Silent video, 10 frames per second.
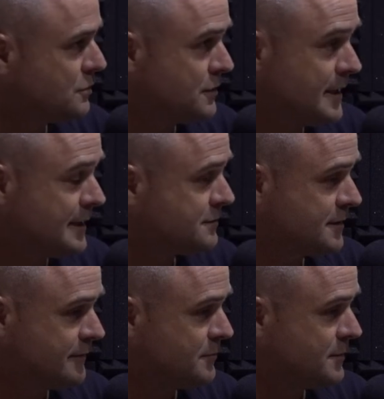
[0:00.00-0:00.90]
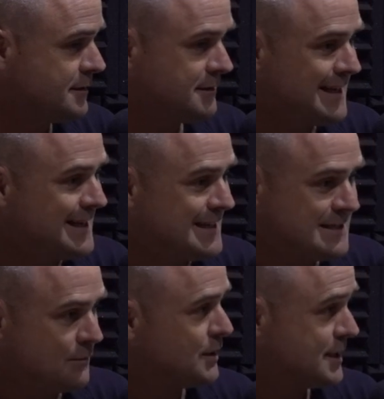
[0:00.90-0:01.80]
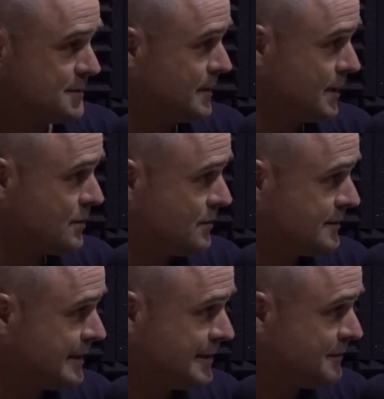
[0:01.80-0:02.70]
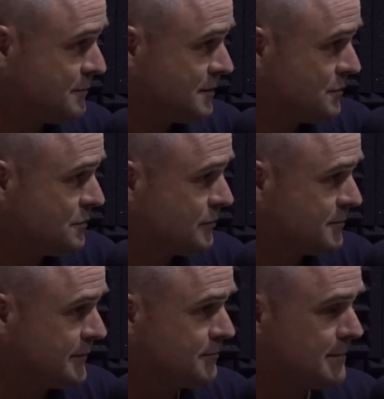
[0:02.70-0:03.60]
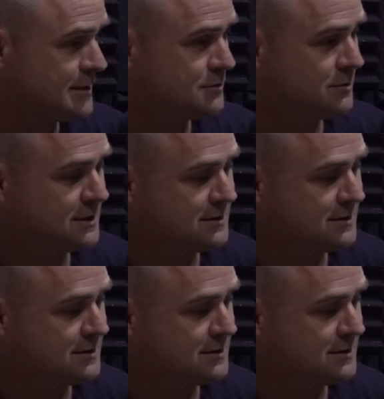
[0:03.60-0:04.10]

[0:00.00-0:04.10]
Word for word: or the national government someone has been in contact with yeah, you I've from different ministries?